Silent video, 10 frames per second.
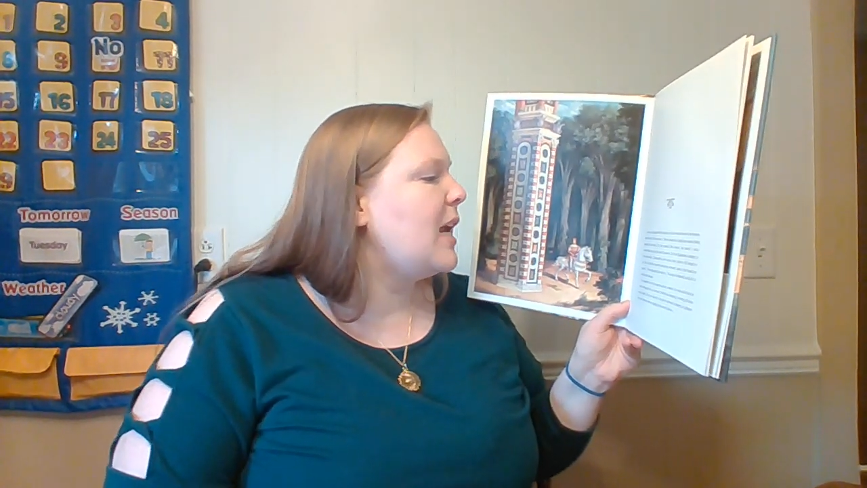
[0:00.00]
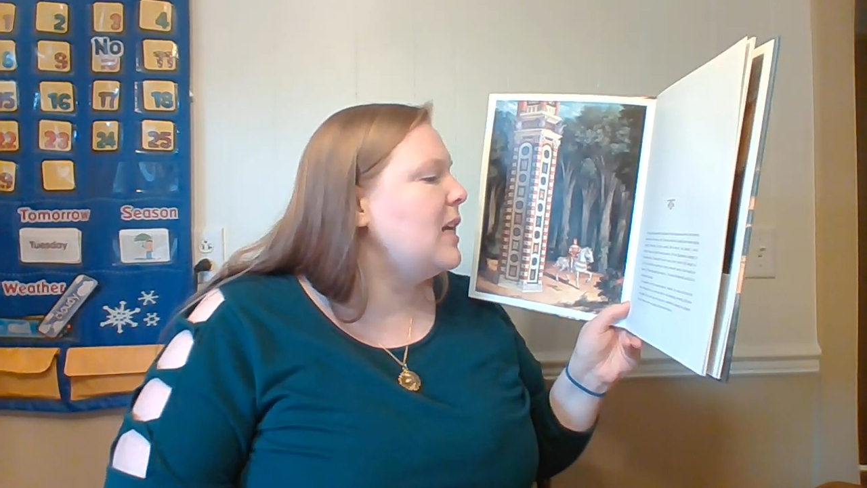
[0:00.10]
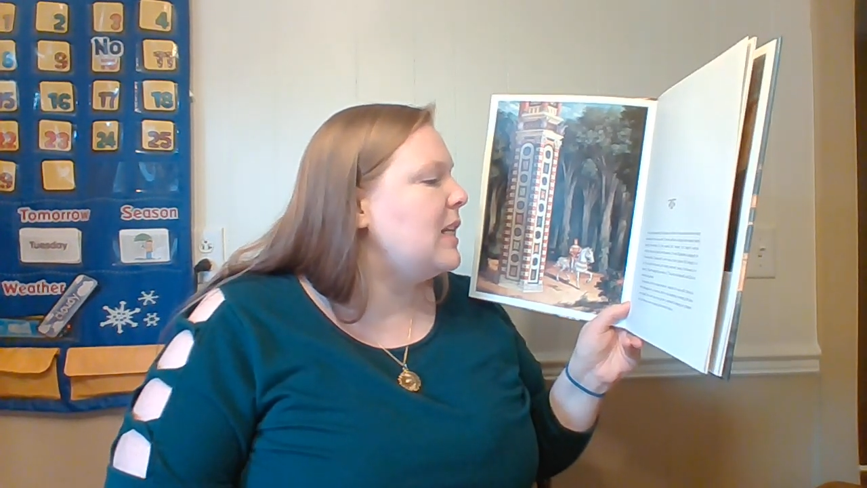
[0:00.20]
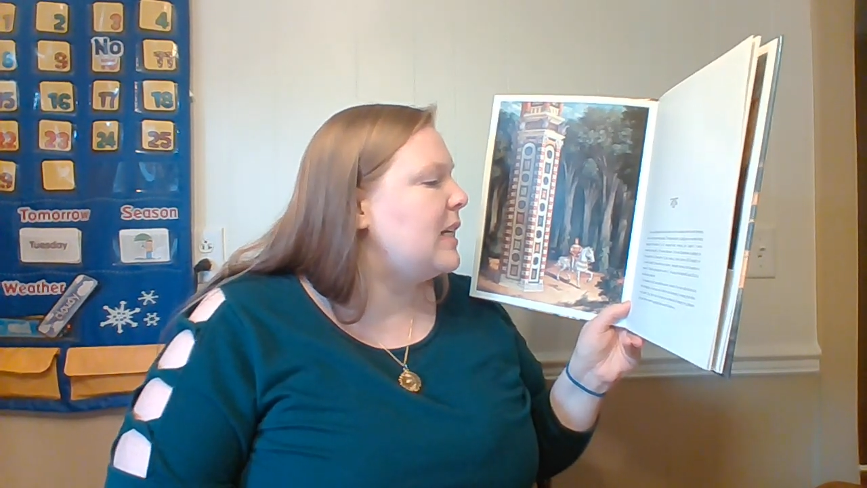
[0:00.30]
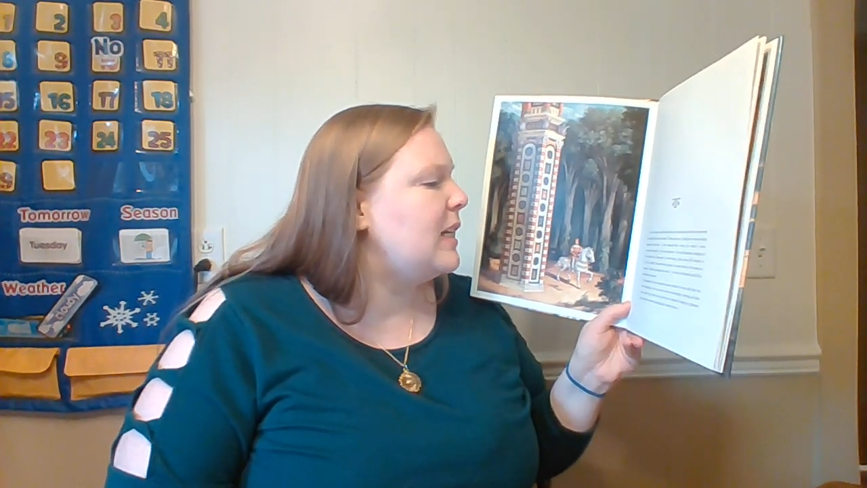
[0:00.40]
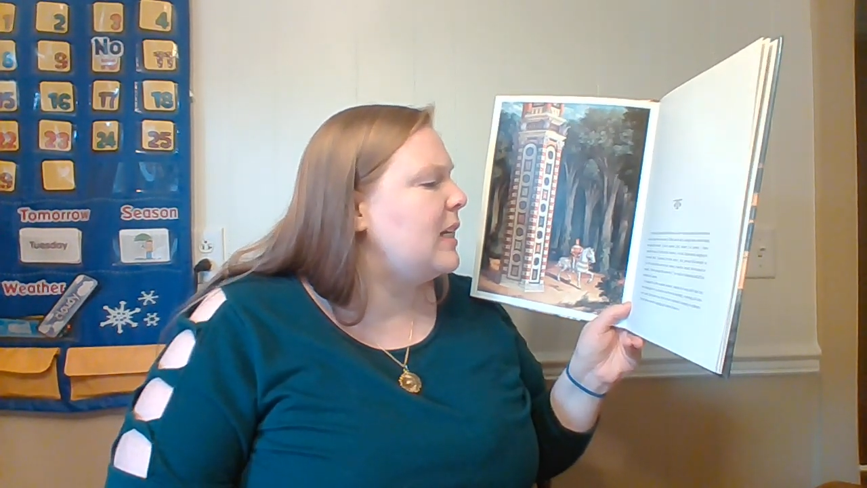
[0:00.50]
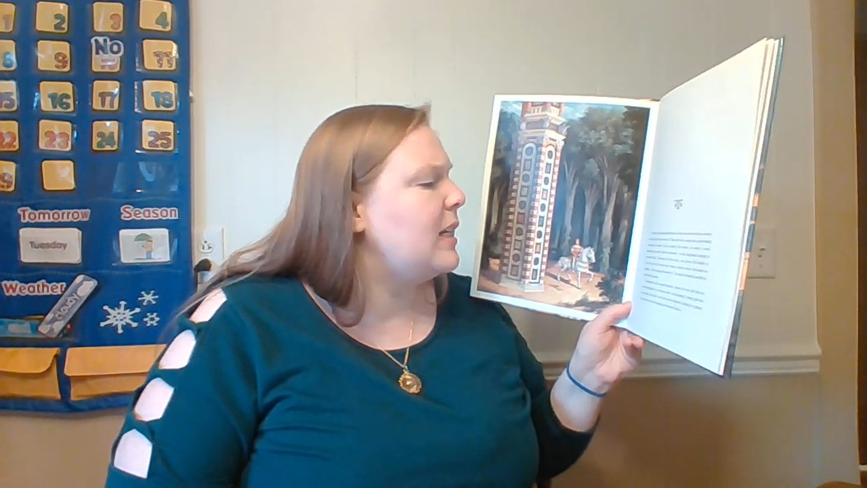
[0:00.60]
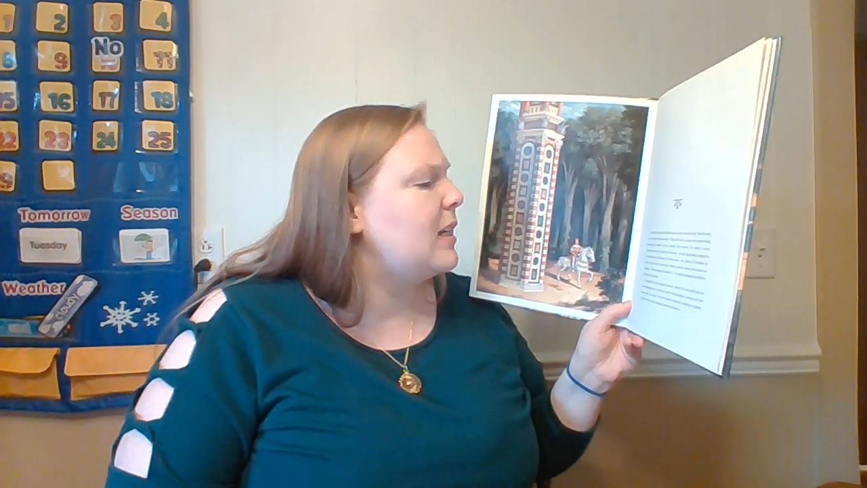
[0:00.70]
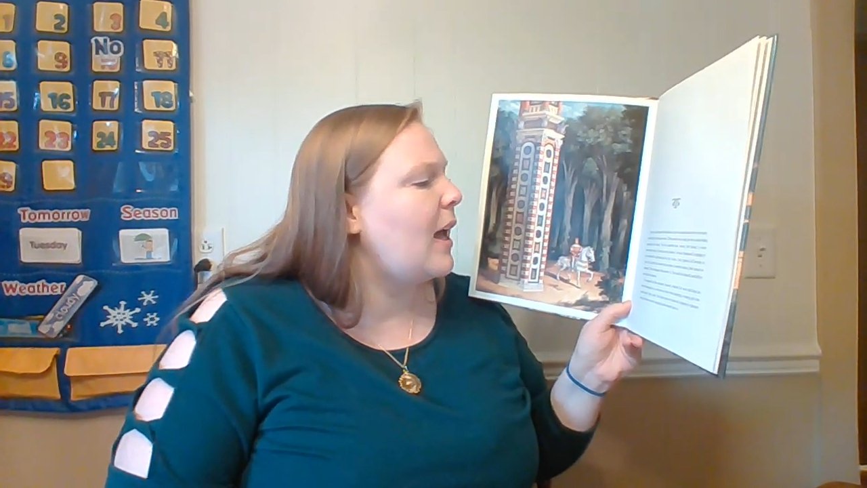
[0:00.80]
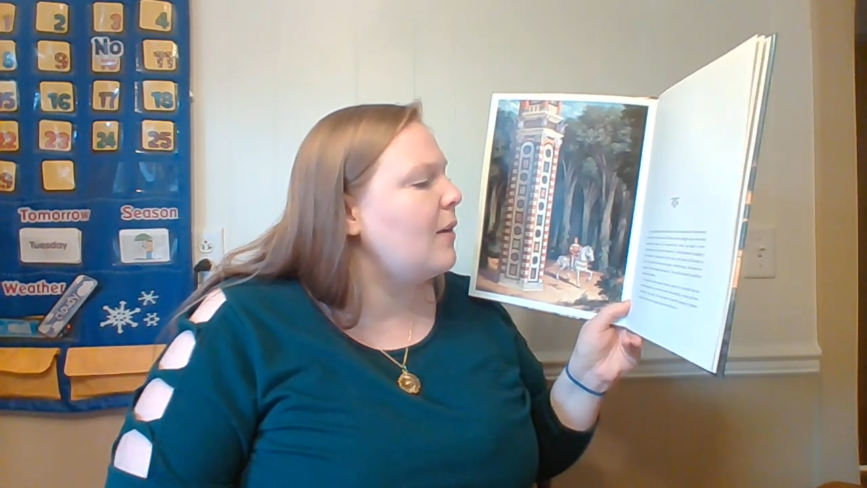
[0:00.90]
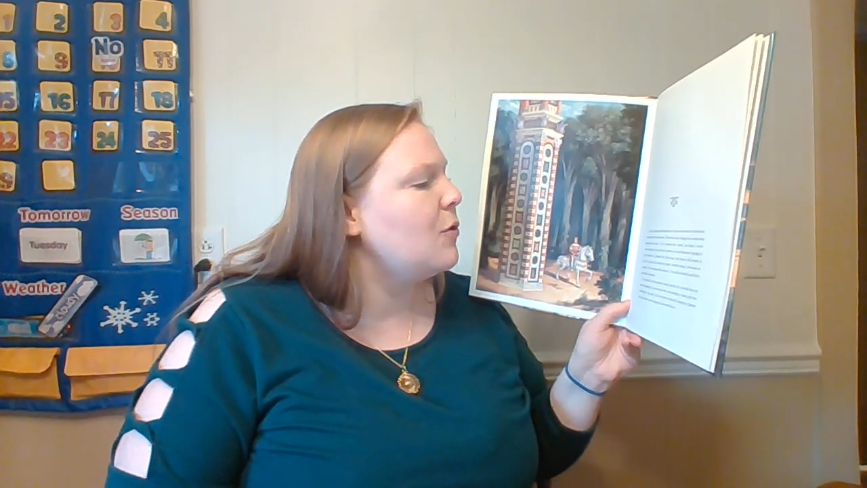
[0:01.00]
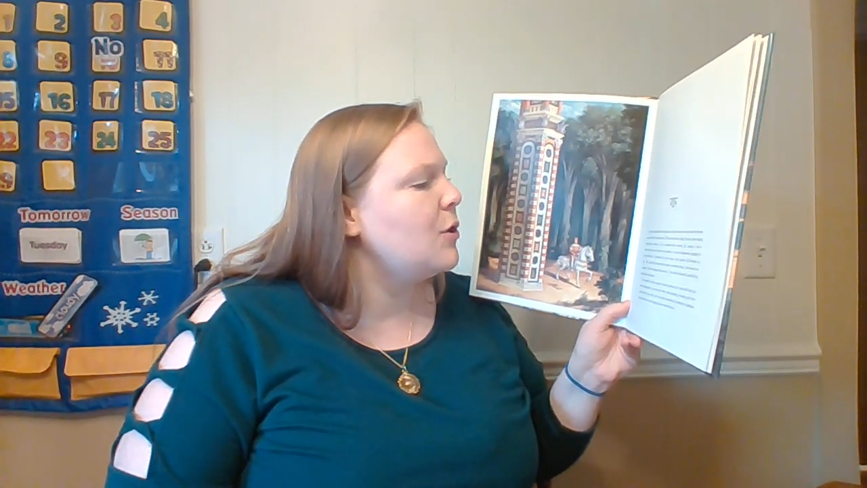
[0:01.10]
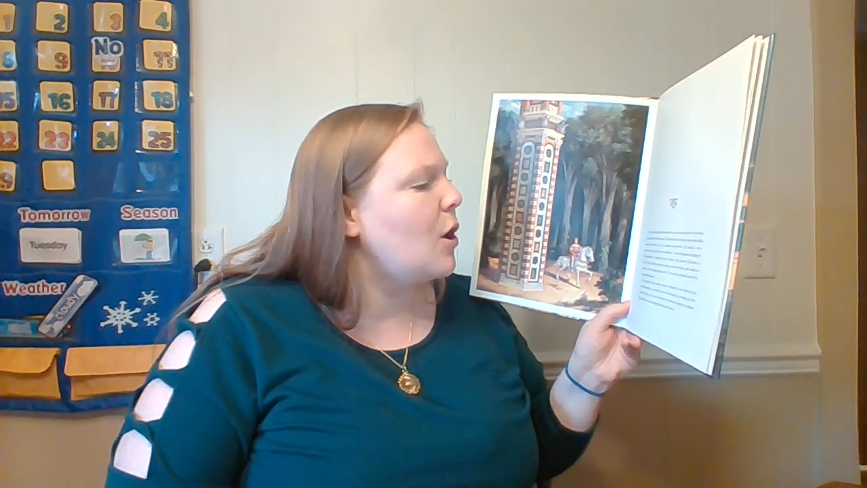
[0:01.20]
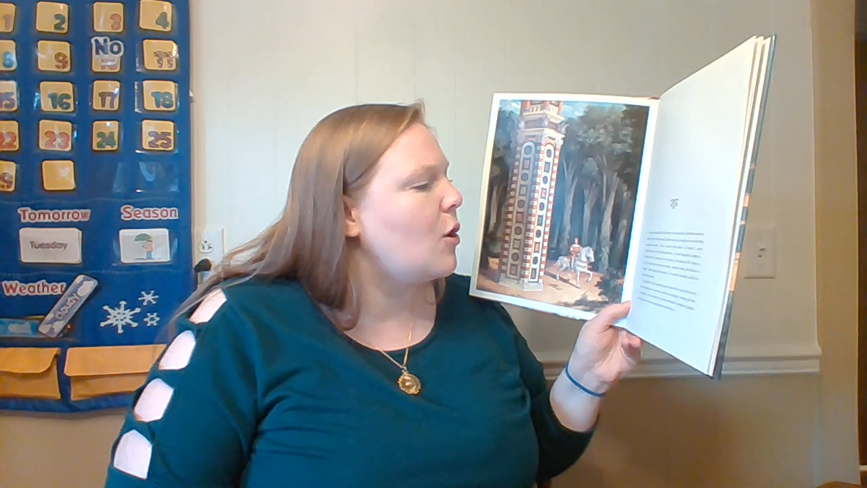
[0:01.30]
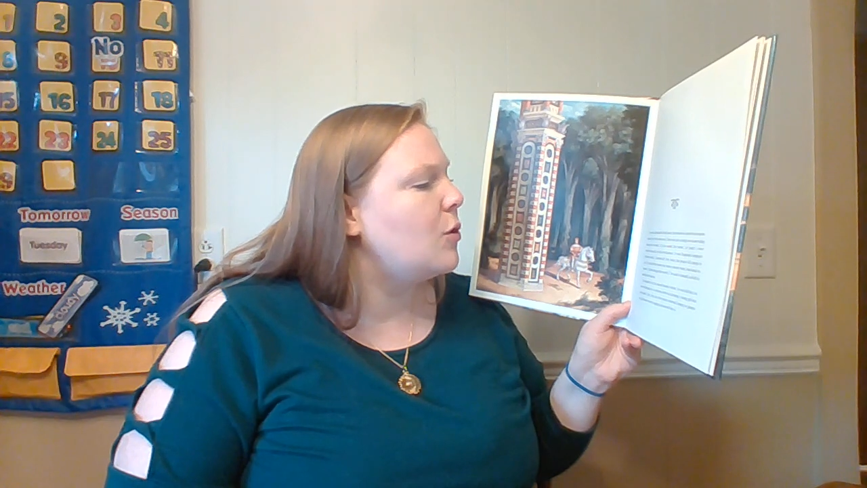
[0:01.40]
any he had ever
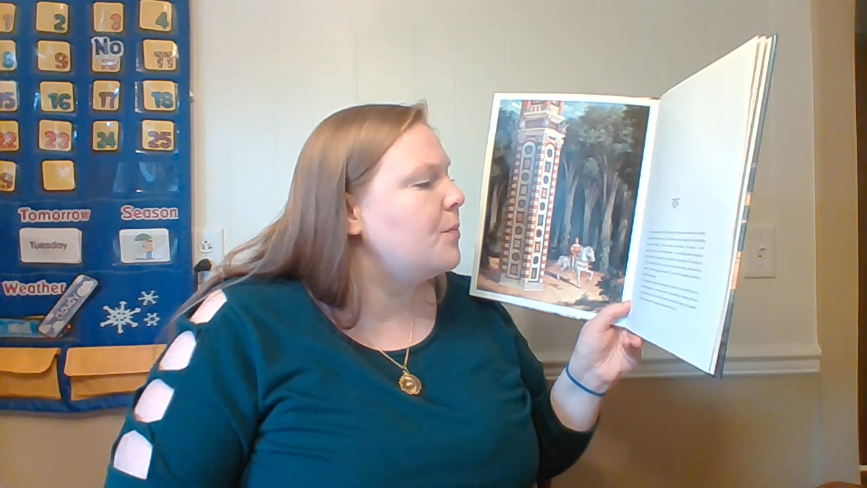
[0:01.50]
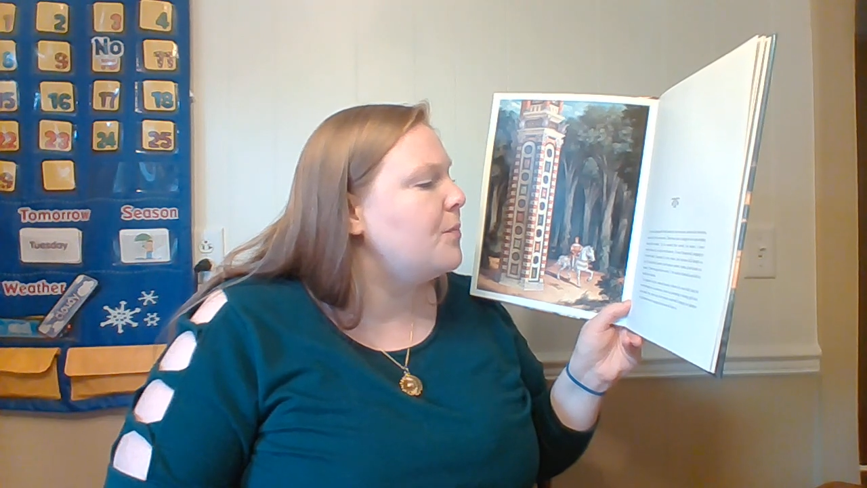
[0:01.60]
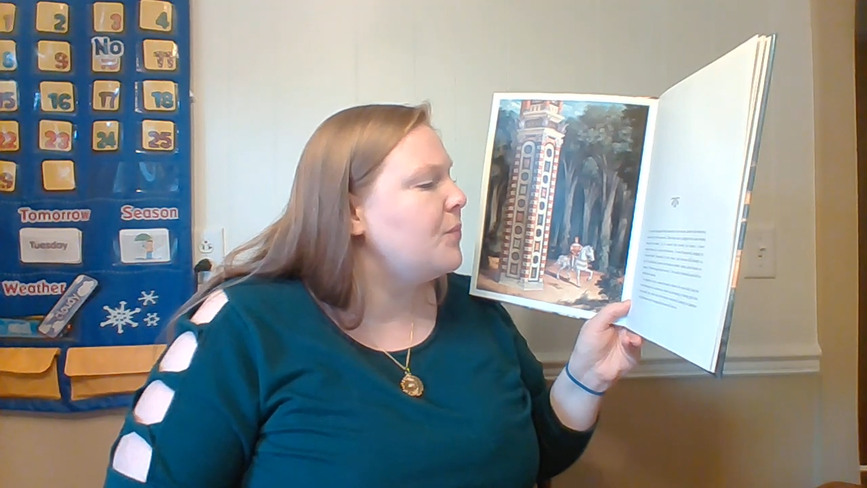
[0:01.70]
known.